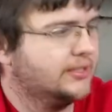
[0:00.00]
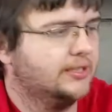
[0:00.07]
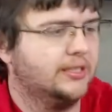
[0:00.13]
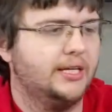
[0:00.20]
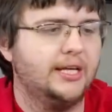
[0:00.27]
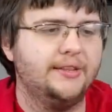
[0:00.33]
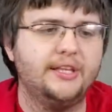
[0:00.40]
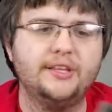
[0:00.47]

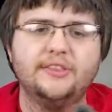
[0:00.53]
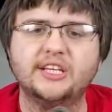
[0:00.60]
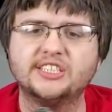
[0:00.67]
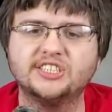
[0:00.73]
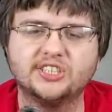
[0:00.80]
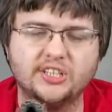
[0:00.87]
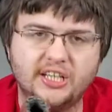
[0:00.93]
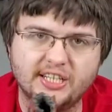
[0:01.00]
And then
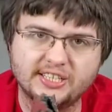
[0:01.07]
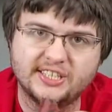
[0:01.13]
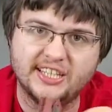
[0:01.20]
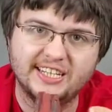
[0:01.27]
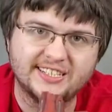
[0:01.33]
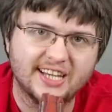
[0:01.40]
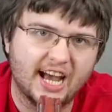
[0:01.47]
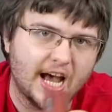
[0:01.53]
this is
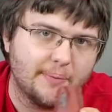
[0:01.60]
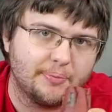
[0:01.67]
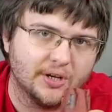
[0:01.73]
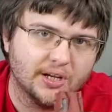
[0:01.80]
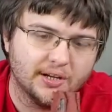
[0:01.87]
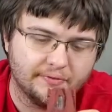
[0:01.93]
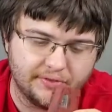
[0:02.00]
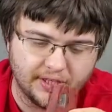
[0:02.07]
the top
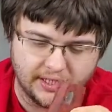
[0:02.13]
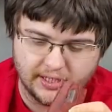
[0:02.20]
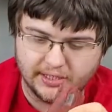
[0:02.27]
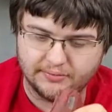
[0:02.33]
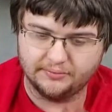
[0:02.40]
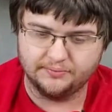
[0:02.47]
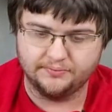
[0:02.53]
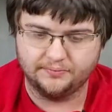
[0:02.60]
of
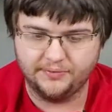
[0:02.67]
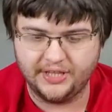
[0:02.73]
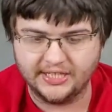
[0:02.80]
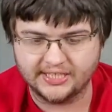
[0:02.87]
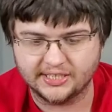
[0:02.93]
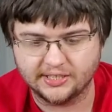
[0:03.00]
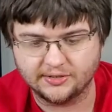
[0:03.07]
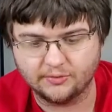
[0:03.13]

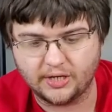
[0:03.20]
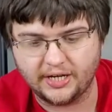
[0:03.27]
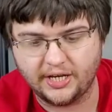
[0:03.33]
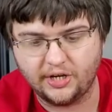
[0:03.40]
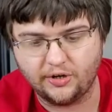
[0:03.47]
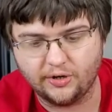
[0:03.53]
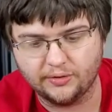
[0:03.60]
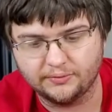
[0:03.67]
this right
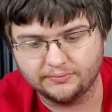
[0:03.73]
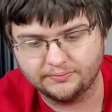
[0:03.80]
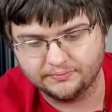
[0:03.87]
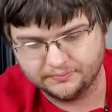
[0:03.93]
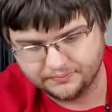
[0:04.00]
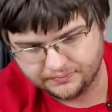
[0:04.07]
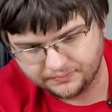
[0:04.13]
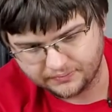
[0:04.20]
here,
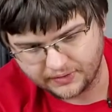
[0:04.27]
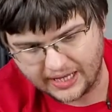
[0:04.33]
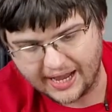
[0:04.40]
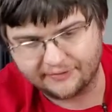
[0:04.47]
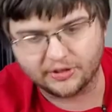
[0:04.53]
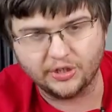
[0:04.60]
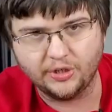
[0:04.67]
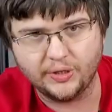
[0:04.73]

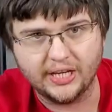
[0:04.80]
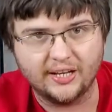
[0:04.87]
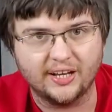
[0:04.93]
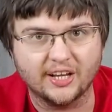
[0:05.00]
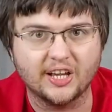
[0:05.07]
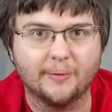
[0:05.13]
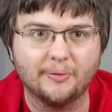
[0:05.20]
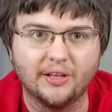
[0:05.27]
after you get a
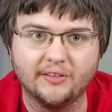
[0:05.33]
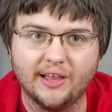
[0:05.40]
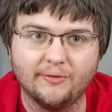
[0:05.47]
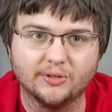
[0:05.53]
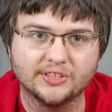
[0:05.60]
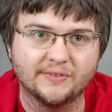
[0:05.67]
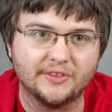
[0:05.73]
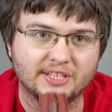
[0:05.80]
couple of
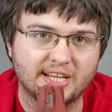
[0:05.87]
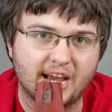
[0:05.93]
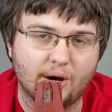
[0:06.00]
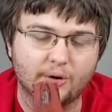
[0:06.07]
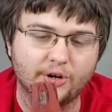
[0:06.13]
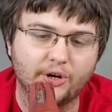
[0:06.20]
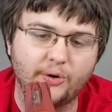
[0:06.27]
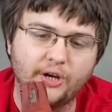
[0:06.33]
levels of the
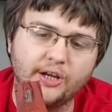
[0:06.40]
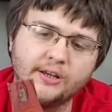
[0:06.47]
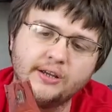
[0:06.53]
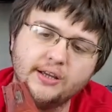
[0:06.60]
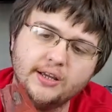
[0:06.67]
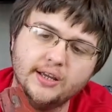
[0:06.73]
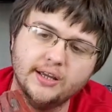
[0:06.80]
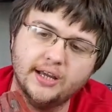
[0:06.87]
tower going.
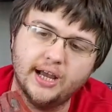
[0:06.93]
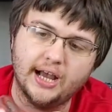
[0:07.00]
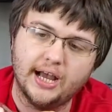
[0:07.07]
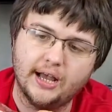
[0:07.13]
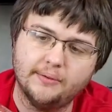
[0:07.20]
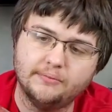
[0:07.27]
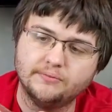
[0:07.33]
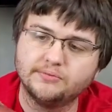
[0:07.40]

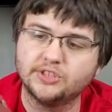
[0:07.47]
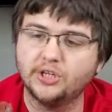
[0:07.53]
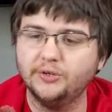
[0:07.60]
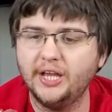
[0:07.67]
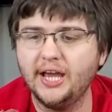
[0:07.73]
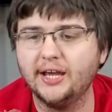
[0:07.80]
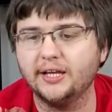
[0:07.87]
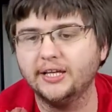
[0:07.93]
So
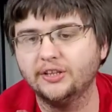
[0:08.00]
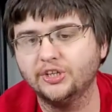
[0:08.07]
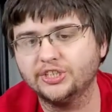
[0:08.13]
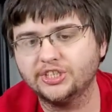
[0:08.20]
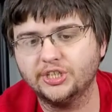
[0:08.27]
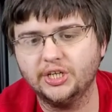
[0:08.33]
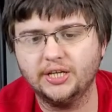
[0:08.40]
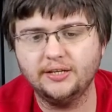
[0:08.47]
yeah, it looks
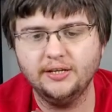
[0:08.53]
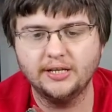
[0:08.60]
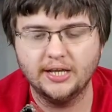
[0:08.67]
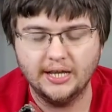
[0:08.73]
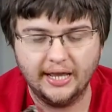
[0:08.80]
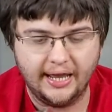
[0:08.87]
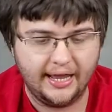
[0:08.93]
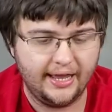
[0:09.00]
good.
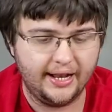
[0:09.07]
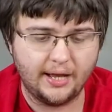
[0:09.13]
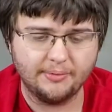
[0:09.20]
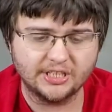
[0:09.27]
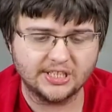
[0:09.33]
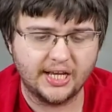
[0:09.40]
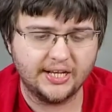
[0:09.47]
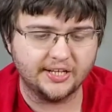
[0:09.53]
And I'm
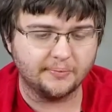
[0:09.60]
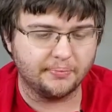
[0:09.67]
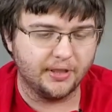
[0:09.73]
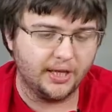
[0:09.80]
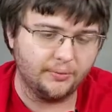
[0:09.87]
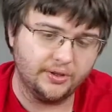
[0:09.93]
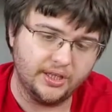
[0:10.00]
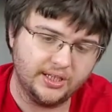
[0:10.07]
excited to
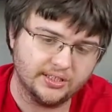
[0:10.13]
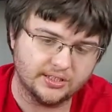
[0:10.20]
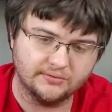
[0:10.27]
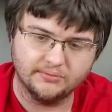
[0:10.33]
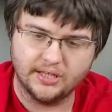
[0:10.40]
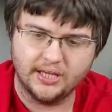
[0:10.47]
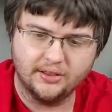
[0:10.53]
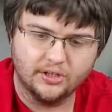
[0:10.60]
play with these.
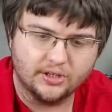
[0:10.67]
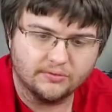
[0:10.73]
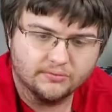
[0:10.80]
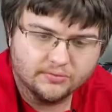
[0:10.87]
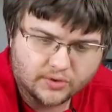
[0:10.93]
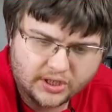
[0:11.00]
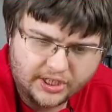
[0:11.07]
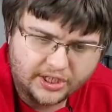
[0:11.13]
They look
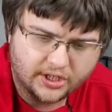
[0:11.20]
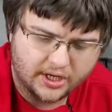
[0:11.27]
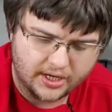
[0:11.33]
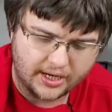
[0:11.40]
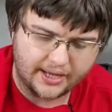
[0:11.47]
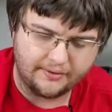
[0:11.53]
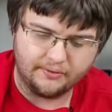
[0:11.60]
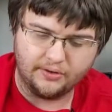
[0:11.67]
really good.
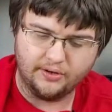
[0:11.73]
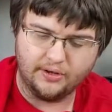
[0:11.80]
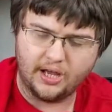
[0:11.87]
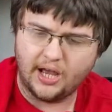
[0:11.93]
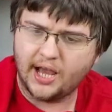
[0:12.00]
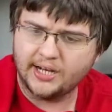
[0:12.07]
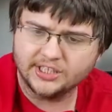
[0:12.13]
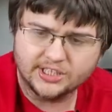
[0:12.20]
And
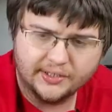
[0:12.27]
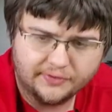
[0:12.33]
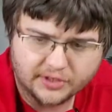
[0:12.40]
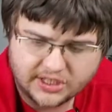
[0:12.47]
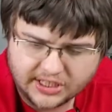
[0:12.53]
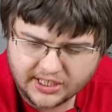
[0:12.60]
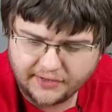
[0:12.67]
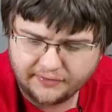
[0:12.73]
honestly, for
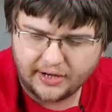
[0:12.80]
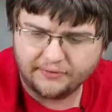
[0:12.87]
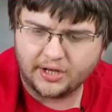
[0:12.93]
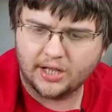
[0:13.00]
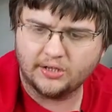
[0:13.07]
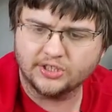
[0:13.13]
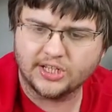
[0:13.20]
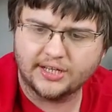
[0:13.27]

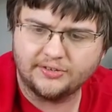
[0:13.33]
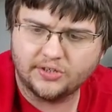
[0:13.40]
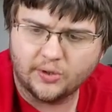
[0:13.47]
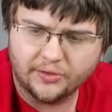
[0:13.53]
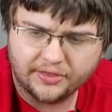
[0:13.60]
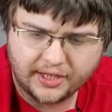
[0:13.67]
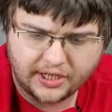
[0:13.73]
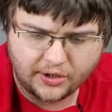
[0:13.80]
$65, I
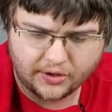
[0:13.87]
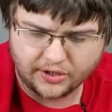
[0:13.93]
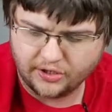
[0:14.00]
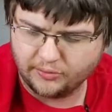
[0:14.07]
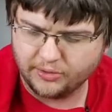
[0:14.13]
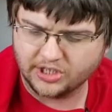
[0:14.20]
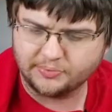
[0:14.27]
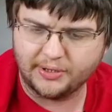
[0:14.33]
don't think you could do
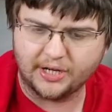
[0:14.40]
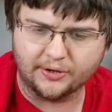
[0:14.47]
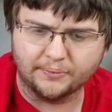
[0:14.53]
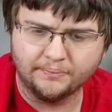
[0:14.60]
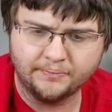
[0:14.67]
much better.